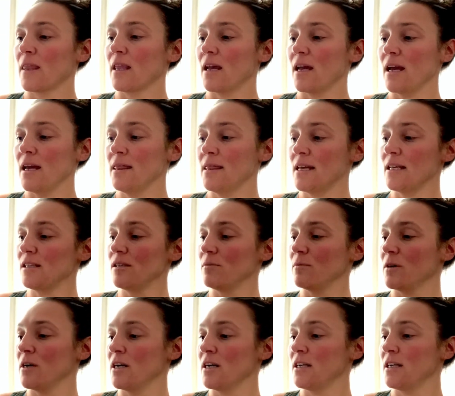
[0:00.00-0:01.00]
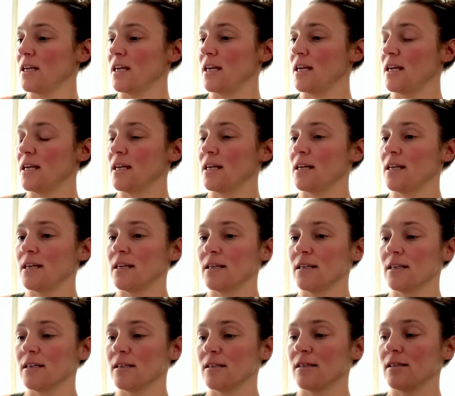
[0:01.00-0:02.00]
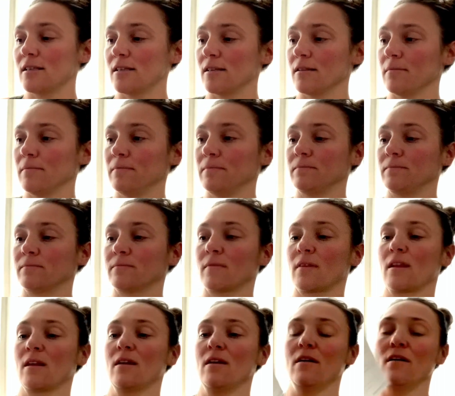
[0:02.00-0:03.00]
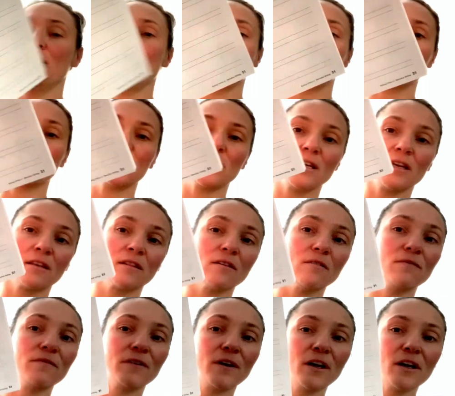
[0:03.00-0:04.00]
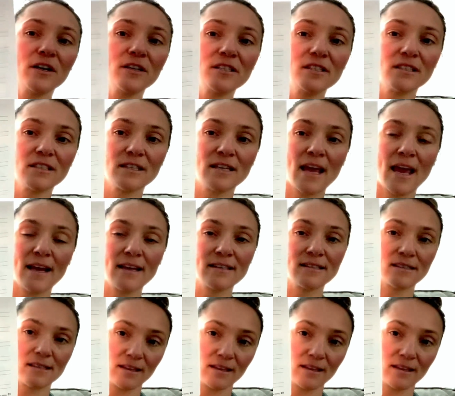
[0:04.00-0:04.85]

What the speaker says: and this one is using the first, next,